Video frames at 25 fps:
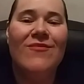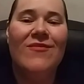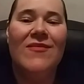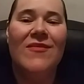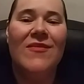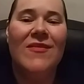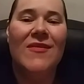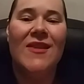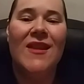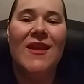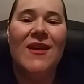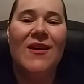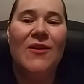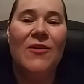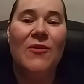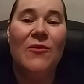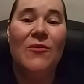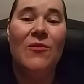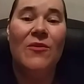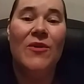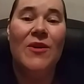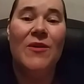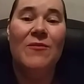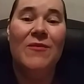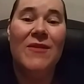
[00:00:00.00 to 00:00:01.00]
No,
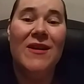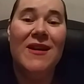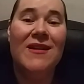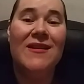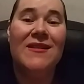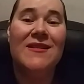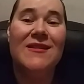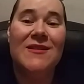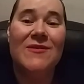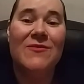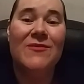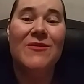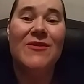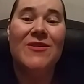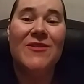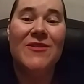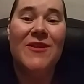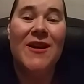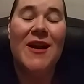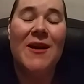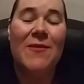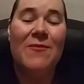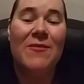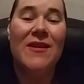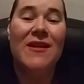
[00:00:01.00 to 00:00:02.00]
we make some
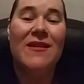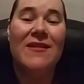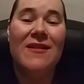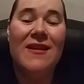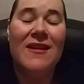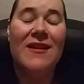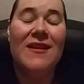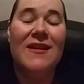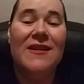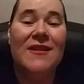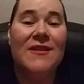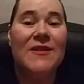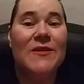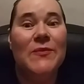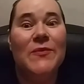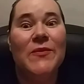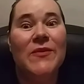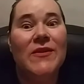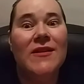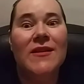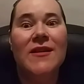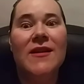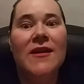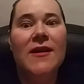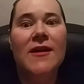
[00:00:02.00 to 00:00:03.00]
crappy things,
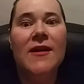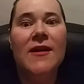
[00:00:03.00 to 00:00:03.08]
but